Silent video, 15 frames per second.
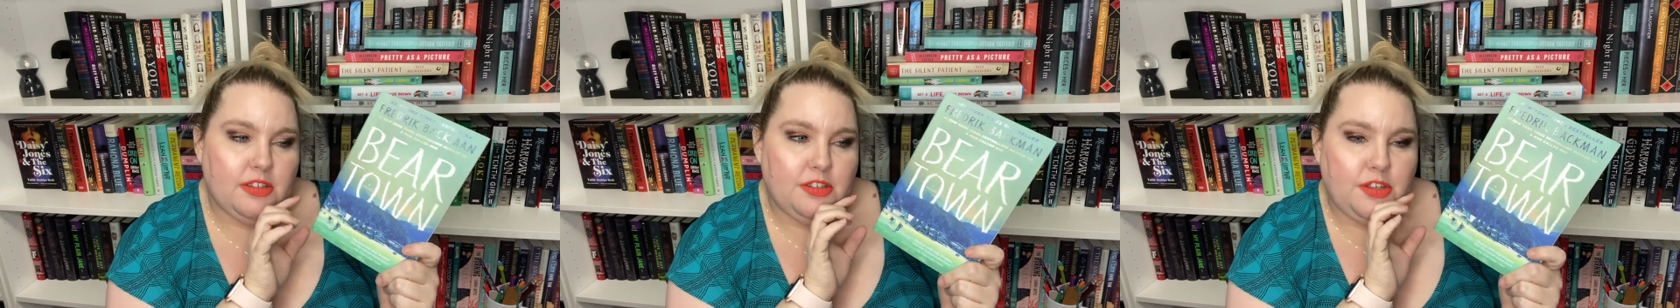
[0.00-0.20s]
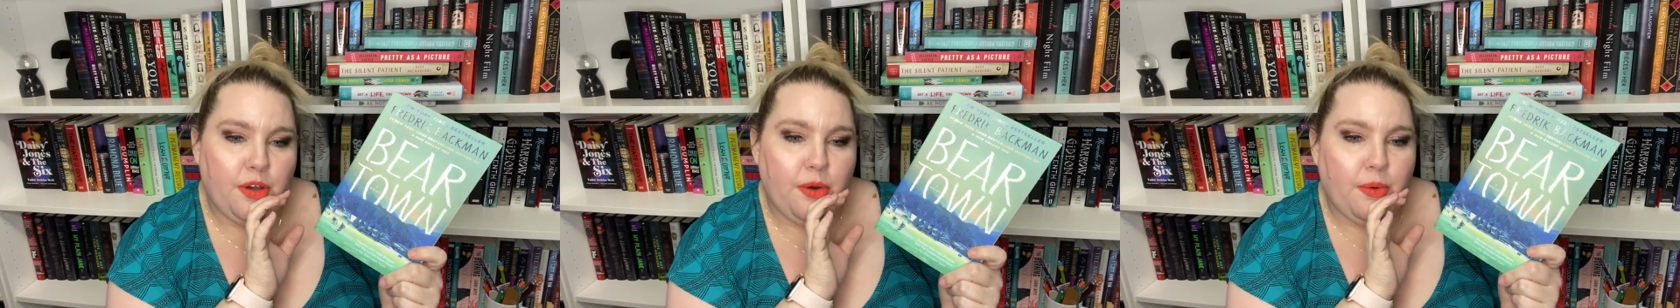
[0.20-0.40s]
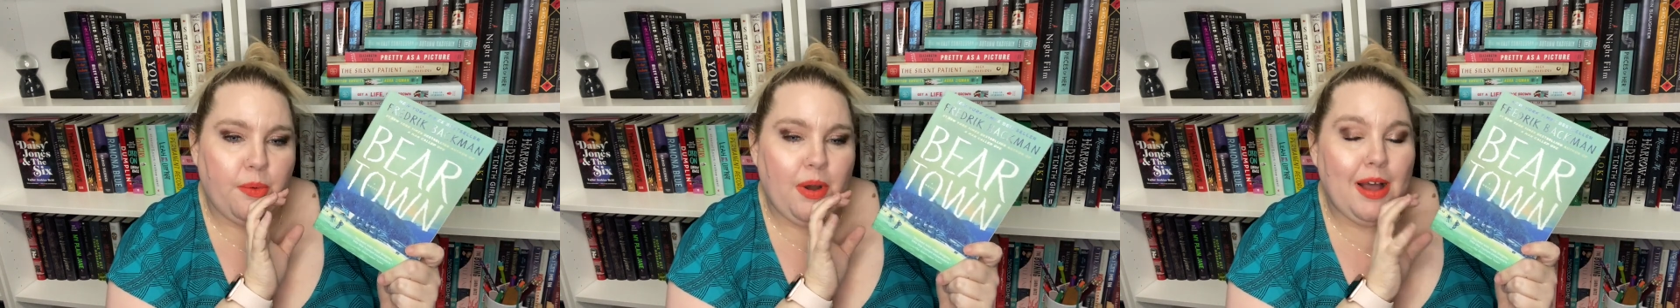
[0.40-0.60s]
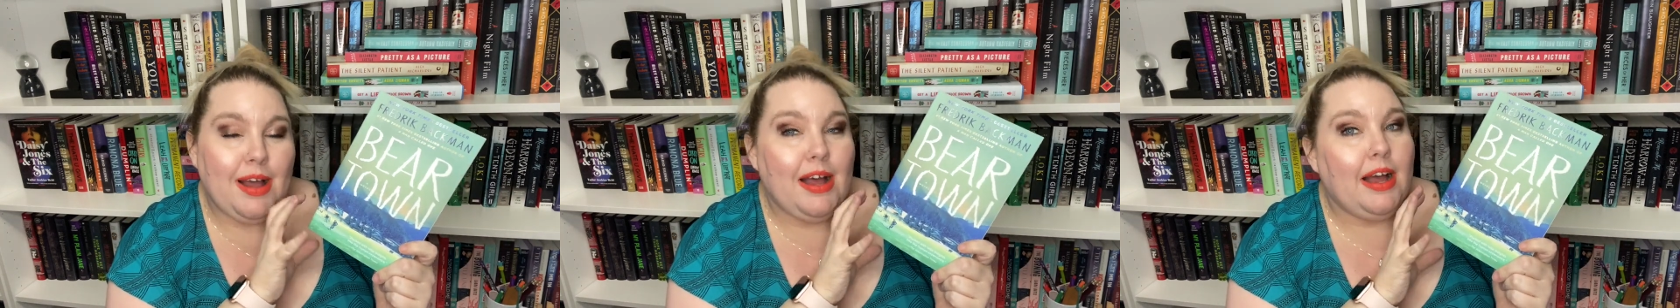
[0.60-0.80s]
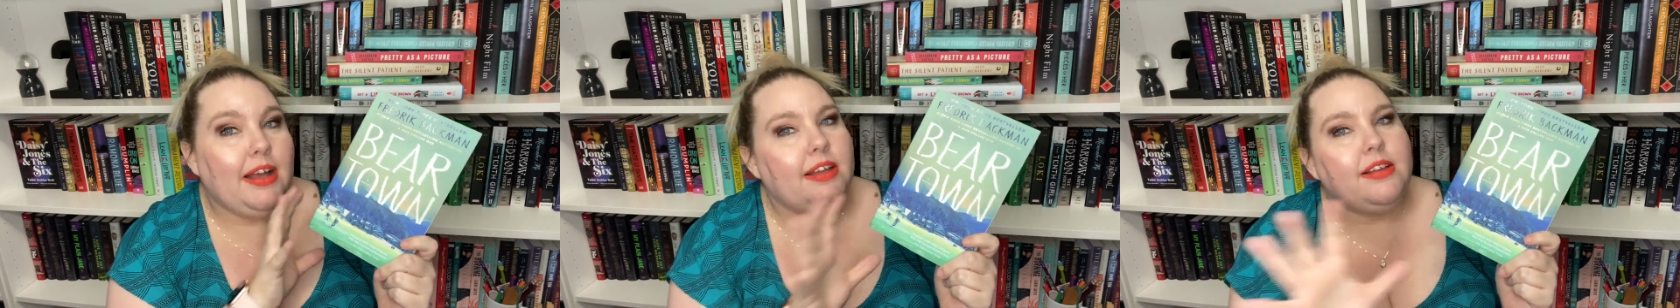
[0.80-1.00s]
So
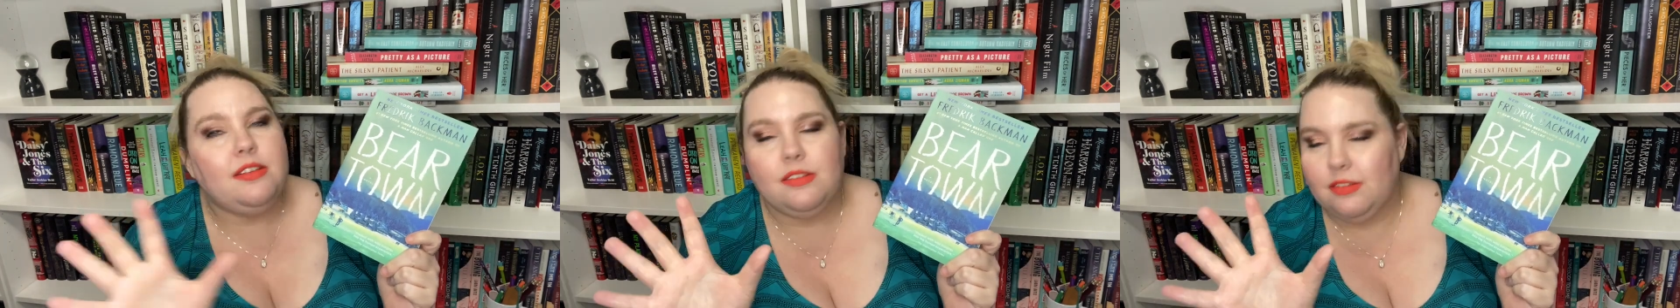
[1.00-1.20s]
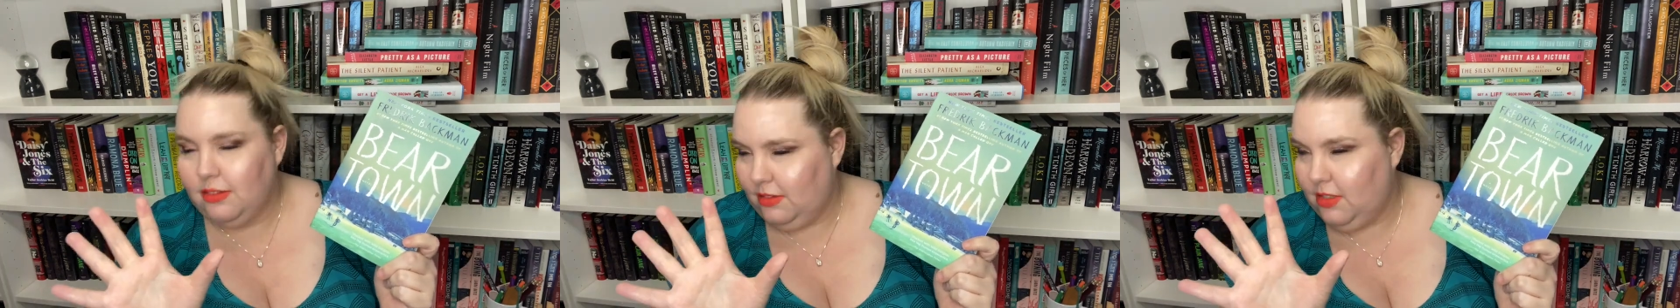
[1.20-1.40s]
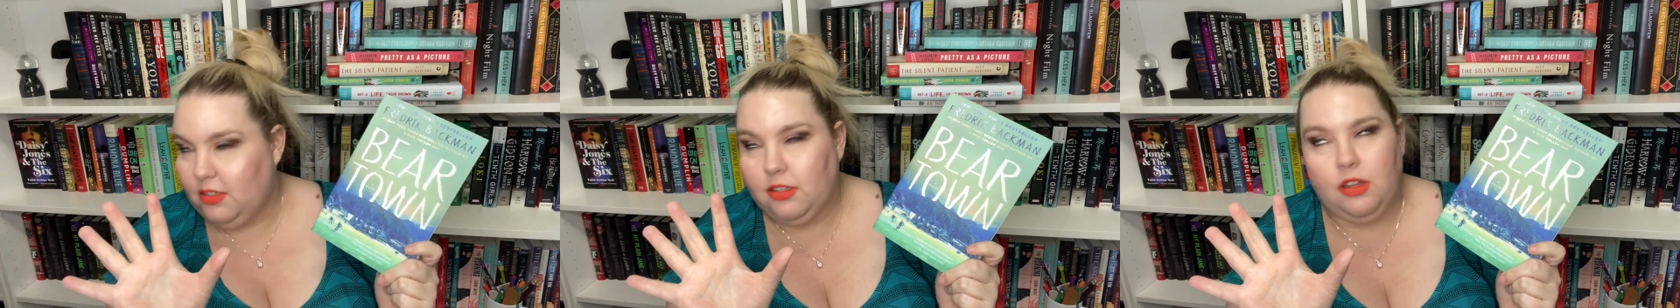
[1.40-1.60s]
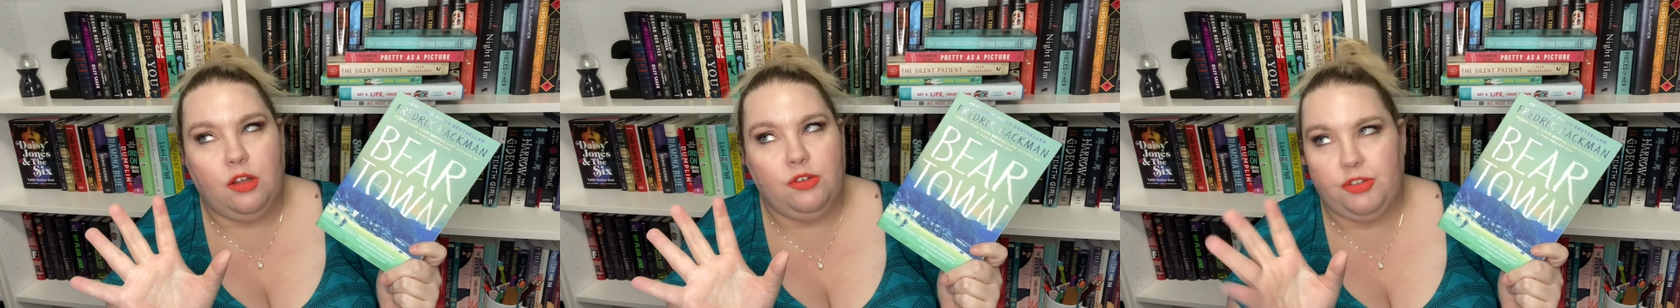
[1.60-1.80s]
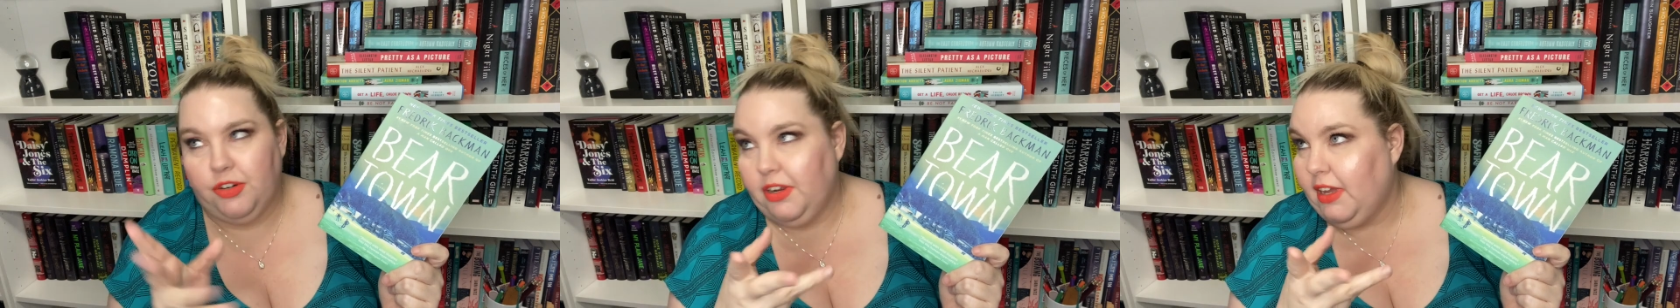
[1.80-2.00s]

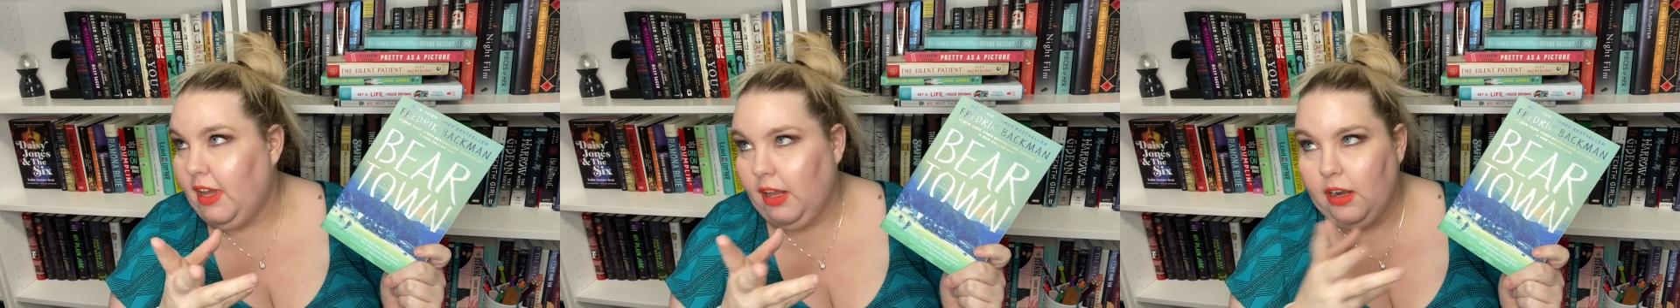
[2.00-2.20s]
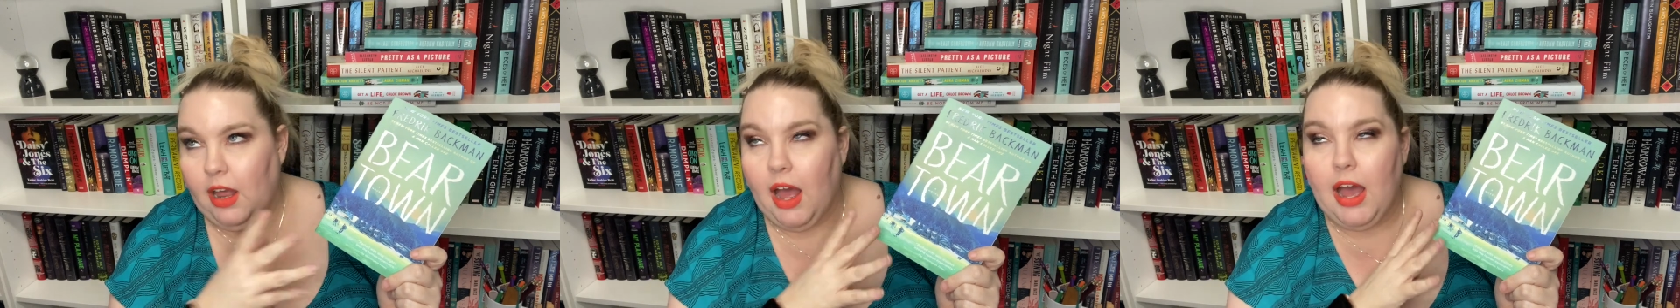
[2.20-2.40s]
disclosure again,